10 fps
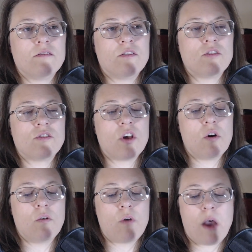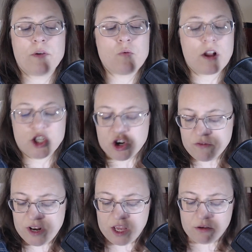so I was watching her
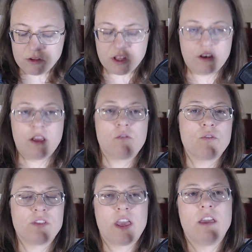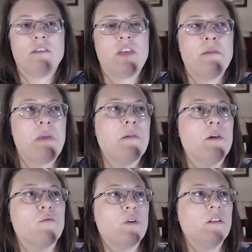videos, and of course they make
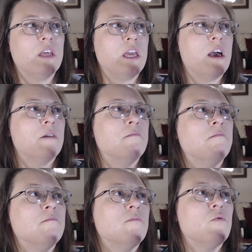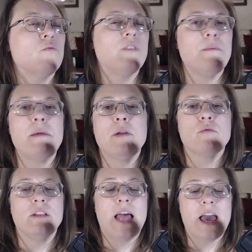me really they make me
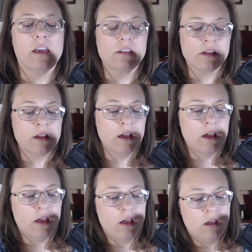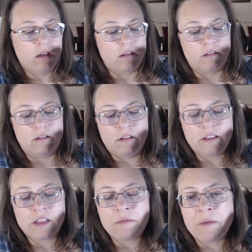relax.
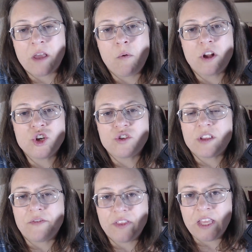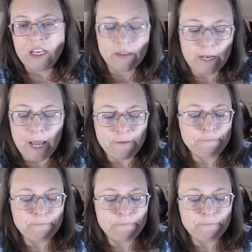Sometimes I watch her stuff at the end of the day.